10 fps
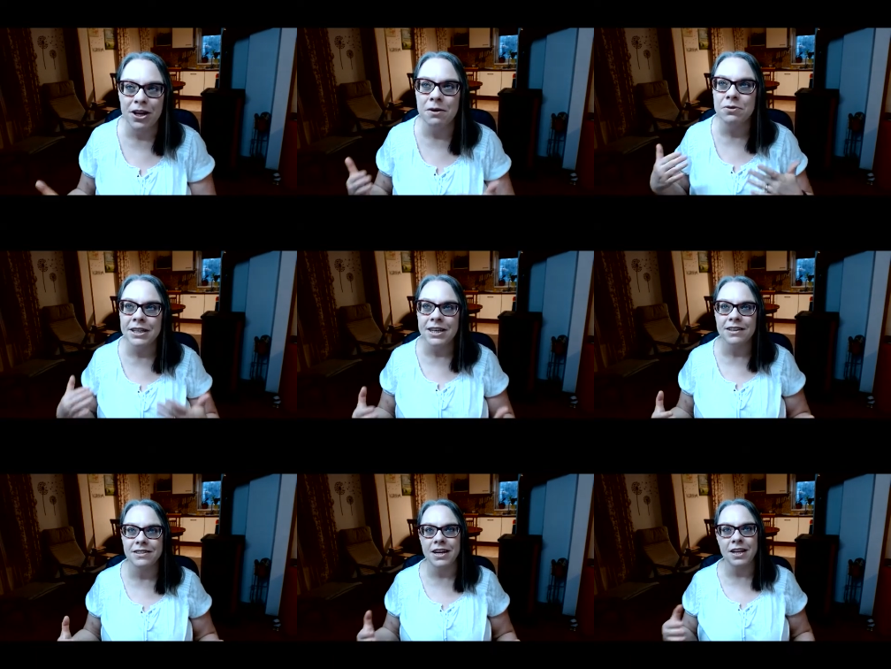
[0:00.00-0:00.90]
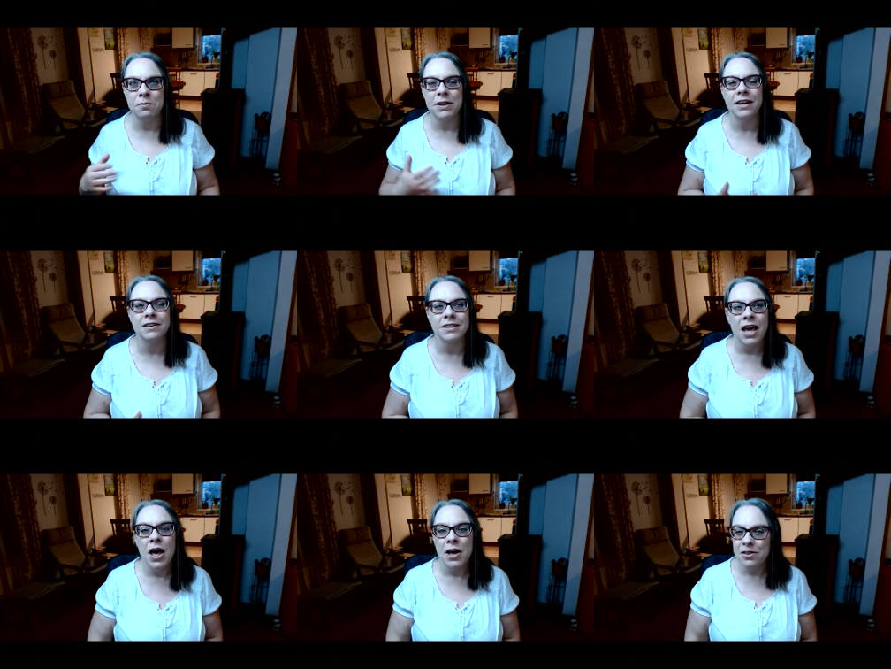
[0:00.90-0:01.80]
And I'm really excited because
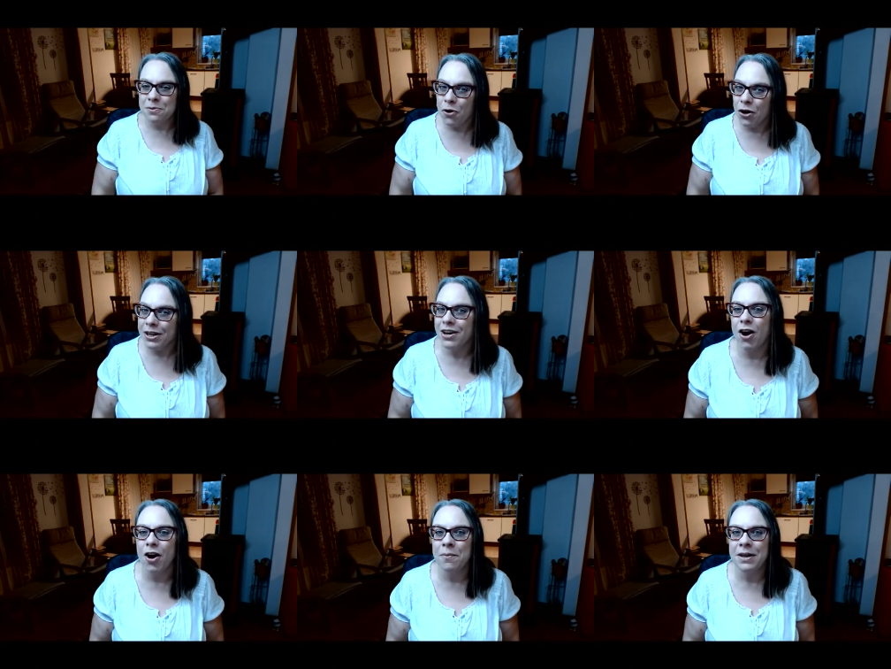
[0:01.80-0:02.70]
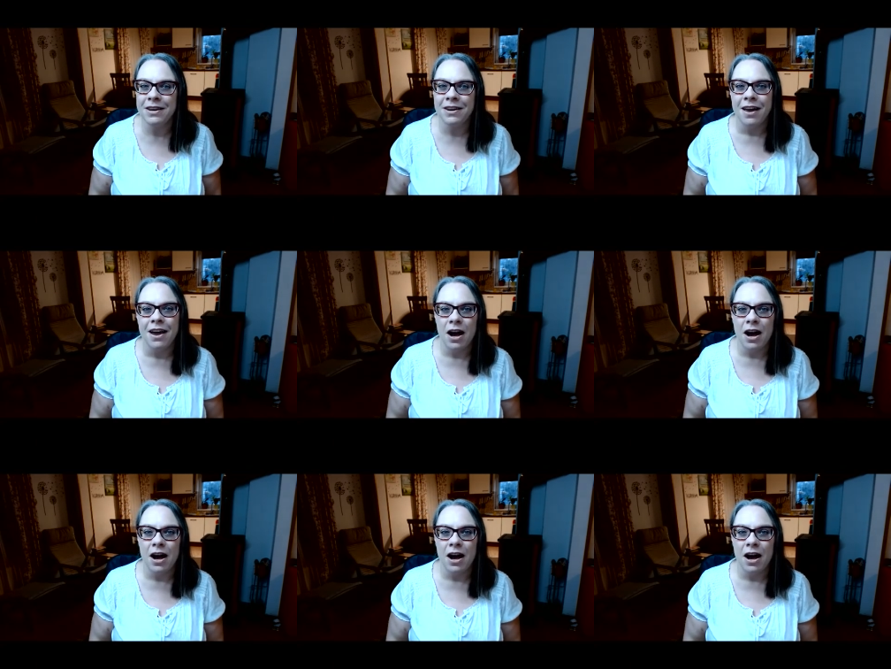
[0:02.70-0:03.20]
the more common